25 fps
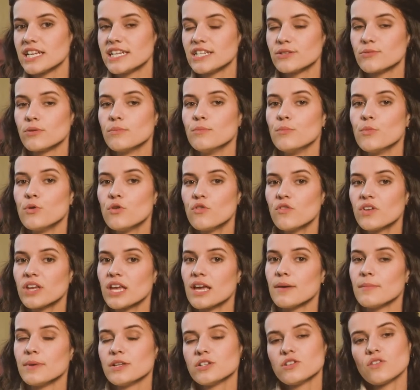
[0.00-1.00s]
into a moving
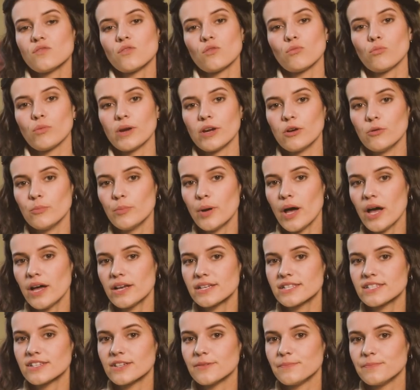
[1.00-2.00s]
image of a real
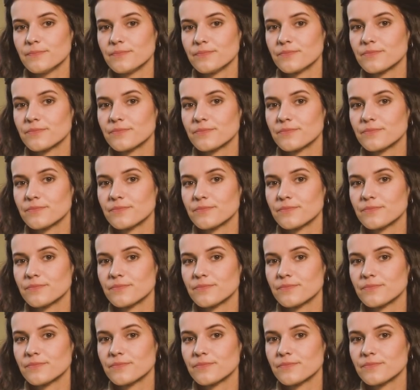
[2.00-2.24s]
person?